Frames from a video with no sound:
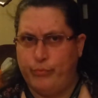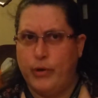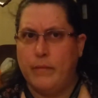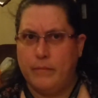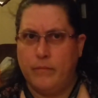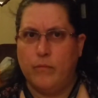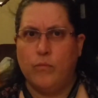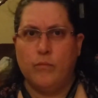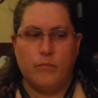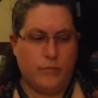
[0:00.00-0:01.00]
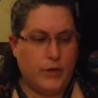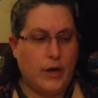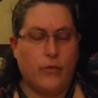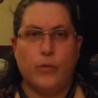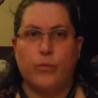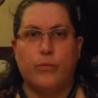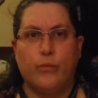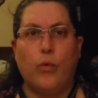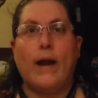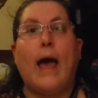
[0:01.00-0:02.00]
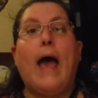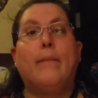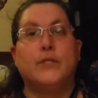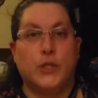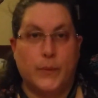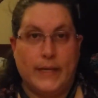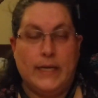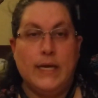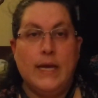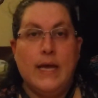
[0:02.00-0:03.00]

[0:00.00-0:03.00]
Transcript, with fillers: put, you know, the what I'm doing.